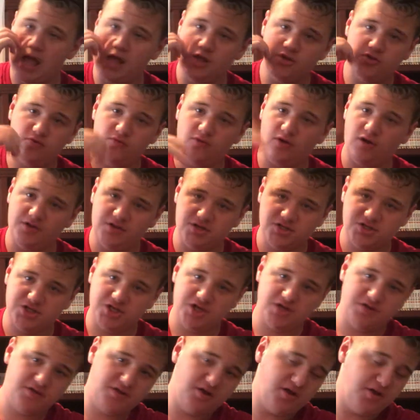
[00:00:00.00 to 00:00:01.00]
Do all the
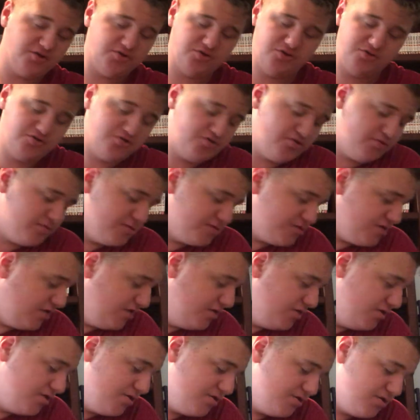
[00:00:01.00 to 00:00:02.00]
shit the other YouTubers tell
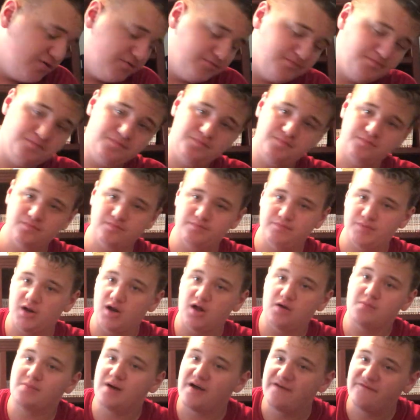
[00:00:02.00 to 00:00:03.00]
you to do, but
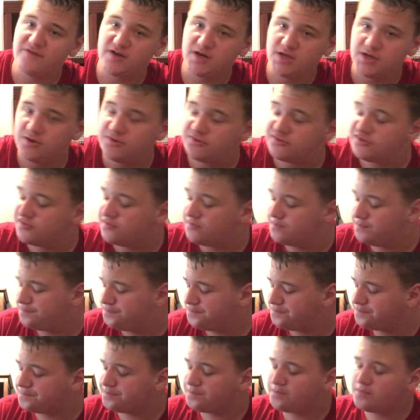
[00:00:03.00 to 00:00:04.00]
on my videos.
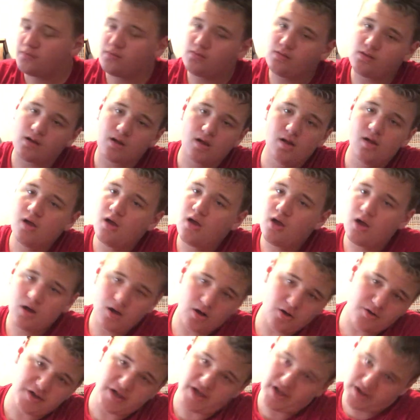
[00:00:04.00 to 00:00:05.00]

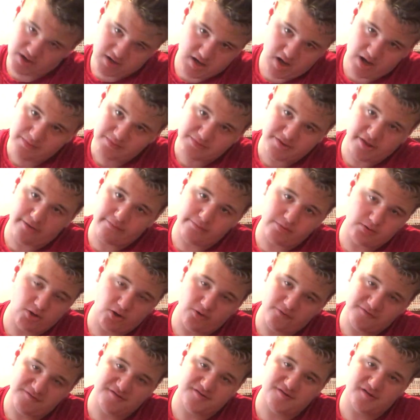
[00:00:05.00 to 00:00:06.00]
Oh yeah, comment down
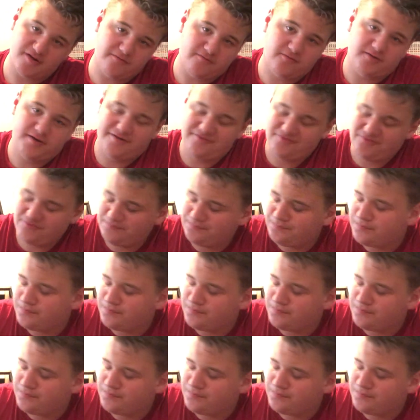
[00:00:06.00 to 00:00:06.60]
below and stuff, whatever.